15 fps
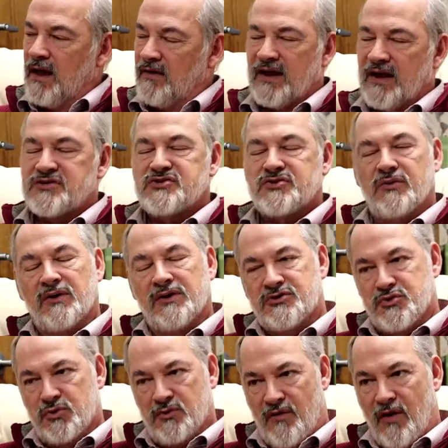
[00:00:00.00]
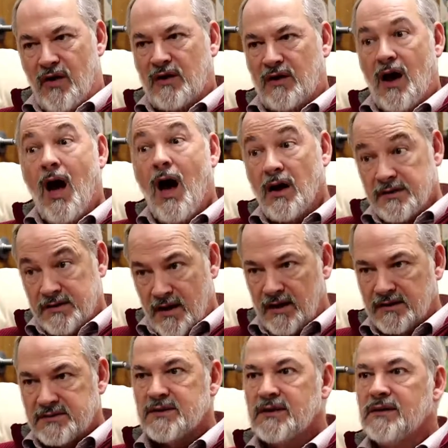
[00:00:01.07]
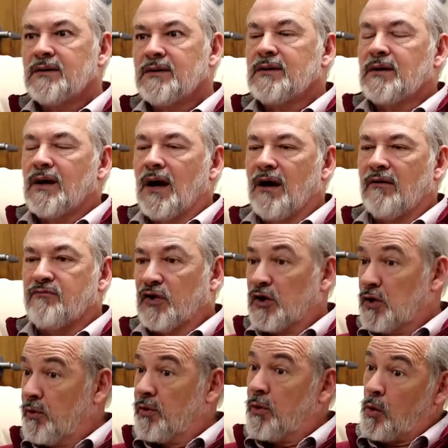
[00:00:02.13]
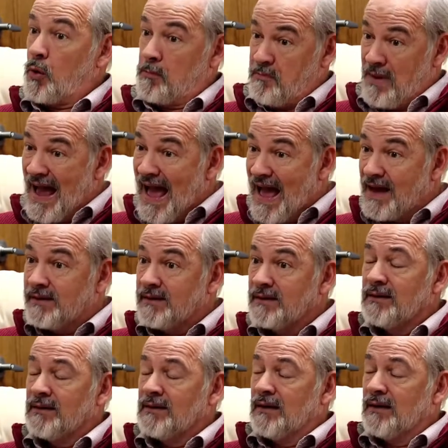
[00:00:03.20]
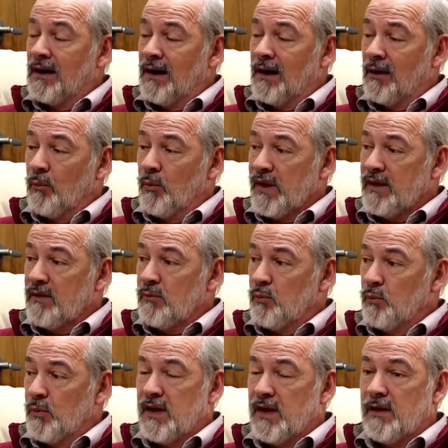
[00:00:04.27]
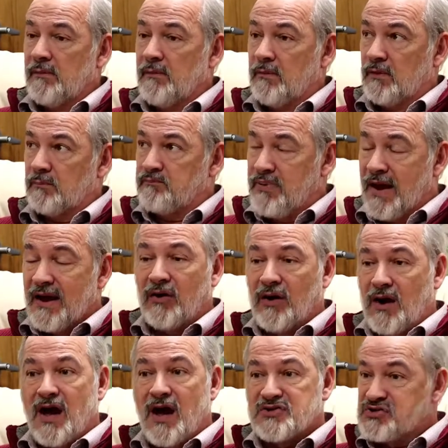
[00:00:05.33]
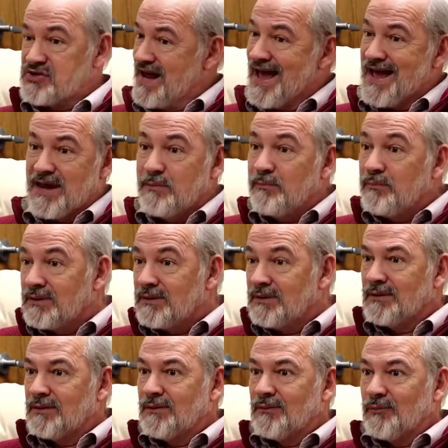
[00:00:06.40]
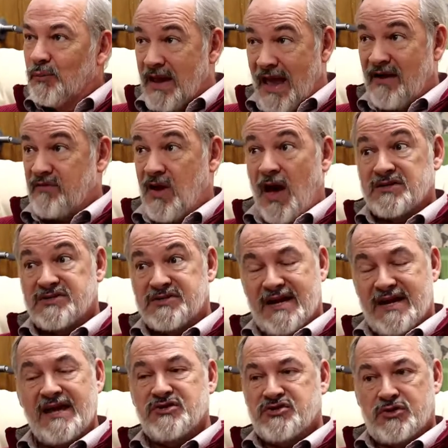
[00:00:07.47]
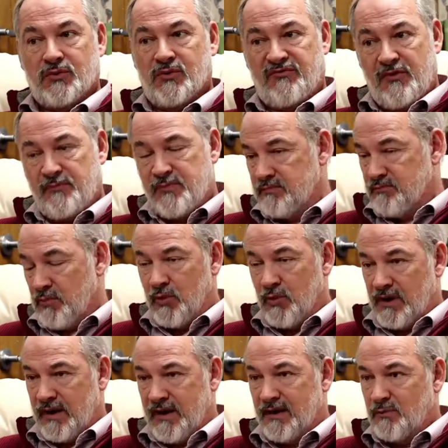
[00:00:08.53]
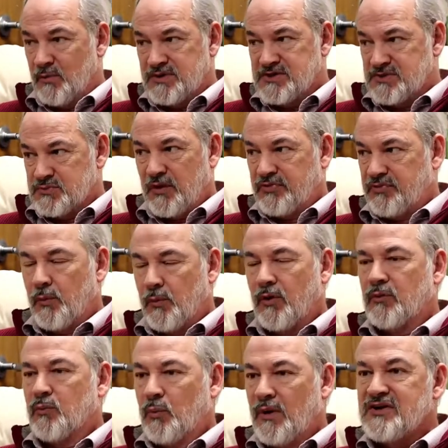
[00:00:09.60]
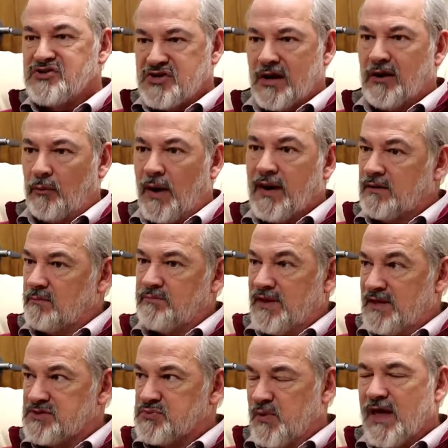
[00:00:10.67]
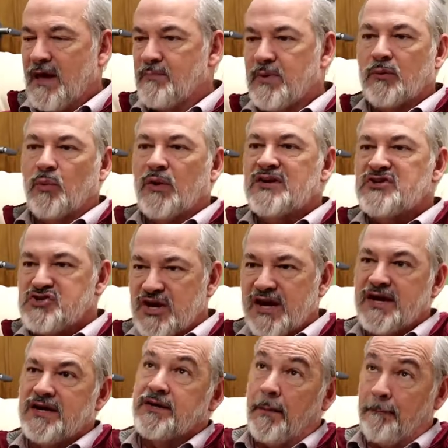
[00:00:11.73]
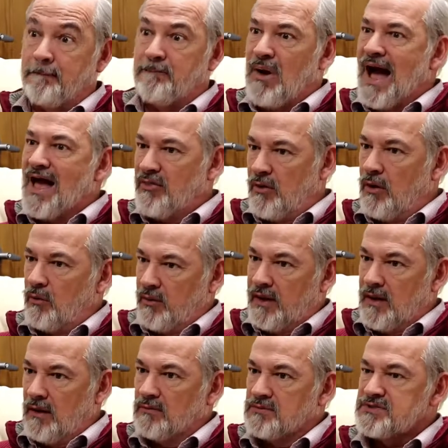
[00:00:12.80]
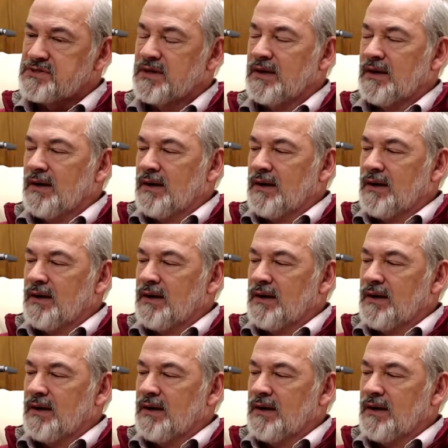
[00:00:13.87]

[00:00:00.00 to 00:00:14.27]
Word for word: And that's certainly true of our conduct, uh, for good or bad. Uh, we, we bear God's name. We have God's nature if we've been born again, which is what the word regenerated means. We have been regened by the Holy Ghost.